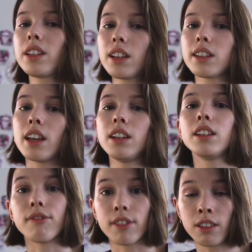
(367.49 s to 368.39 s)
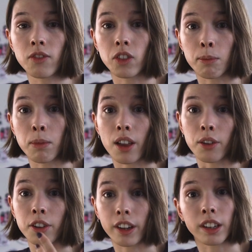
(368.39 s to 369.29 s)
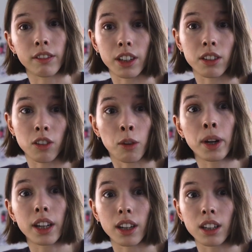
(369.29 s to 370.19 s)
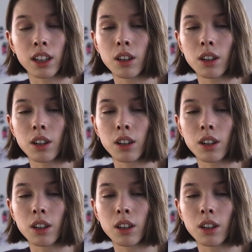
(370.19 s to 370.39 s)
is this any different from other graded readers in the market?